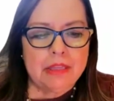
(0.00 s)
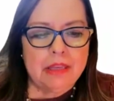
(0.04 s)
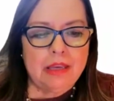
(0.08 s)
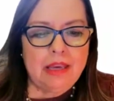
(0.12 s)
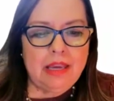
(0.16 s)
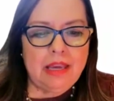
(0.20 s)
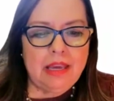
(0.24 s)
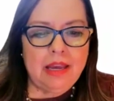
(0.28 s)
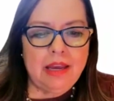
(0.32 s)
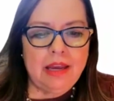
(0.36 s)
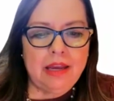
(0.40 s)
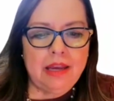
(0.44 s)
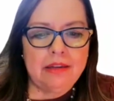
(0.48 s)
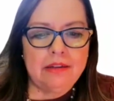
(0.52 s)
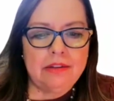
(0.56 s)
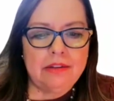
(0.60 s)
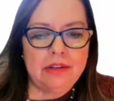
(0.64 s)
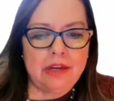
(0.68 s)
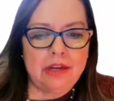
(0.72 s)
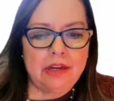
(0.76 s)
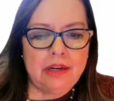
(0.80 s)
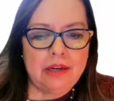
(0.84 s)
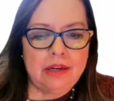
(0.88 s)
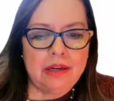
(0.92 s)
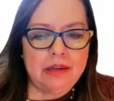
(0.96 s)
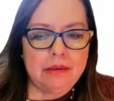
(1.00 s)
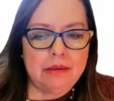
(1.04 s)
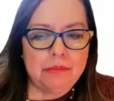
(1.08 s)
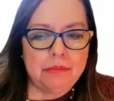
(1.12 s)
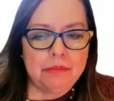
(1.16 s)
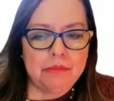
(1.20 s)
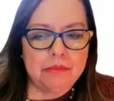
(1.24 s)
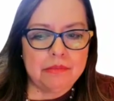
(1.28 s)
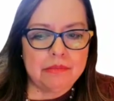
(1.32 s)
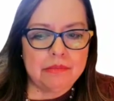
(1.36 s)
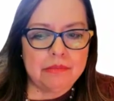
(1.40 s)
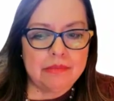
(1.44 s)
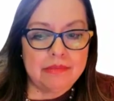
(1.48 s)
And
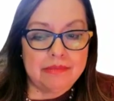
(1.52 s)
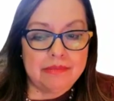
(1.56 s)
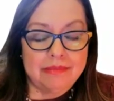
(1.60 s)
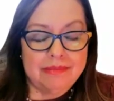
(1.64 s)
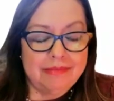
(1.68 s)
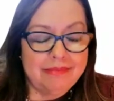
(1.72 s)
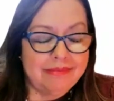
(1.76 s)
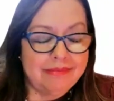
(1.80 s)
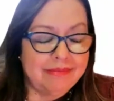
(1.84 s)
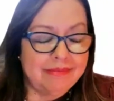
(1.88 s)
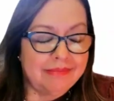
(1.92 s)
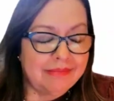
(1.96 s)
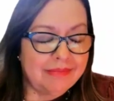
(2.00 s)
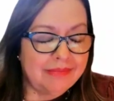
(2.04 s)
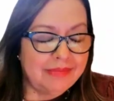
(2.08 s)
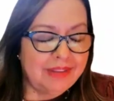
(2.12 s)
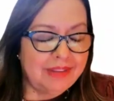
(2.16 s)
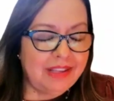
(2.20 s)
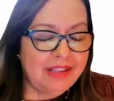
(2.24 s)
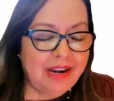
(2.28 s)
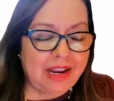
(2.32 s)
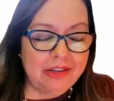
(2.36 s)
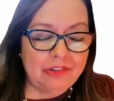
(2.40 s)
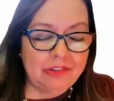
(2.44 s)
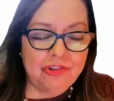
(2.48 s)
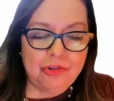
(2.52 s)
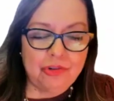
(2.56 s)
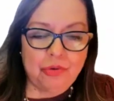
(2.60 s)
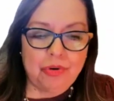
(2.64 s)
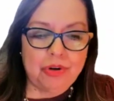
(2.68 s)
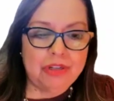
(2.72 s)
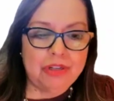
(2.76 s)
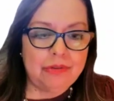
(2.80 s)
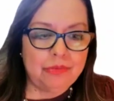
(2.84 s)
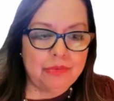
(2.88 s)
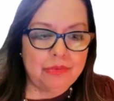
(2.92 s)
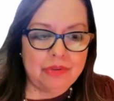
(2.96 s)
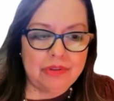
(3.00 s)
then I
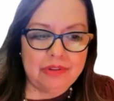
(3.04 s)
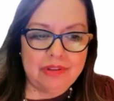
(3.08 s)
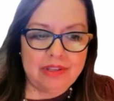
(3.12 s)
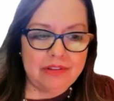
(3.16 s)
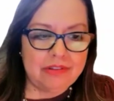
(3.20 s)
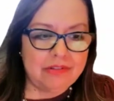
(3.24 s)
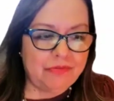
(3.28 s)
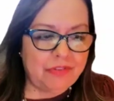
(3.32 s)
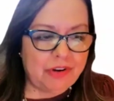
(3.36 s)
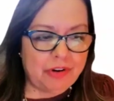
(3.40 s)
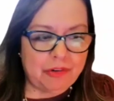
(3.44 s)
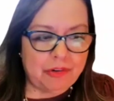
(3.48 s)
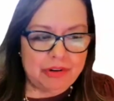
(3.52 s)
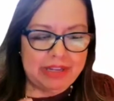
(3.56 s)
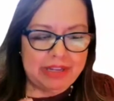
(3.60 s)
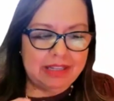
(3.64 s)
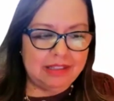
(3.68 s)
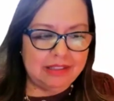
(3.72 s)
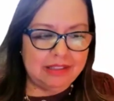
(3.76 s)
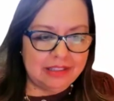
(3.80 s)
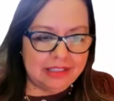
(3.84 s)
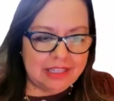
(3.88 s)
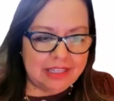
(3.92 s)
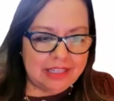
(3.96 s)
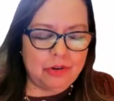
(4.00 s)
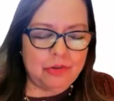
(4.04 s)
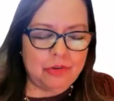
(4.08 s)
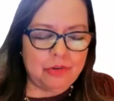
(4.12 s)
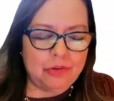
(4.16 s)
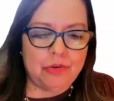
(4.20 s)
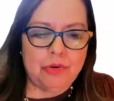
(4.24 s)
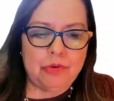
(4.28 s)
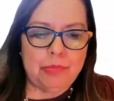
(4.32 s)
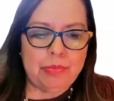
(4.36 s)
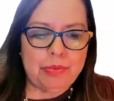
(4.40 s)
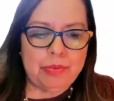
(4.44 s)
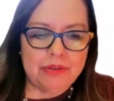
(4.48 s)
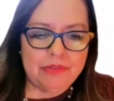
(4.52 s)
joined this very elite
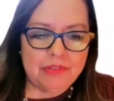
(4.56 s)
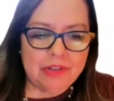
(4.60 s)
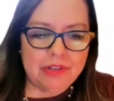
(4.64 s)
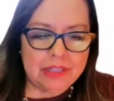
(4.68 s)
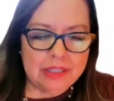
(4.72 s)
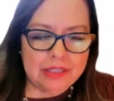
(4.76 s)
group of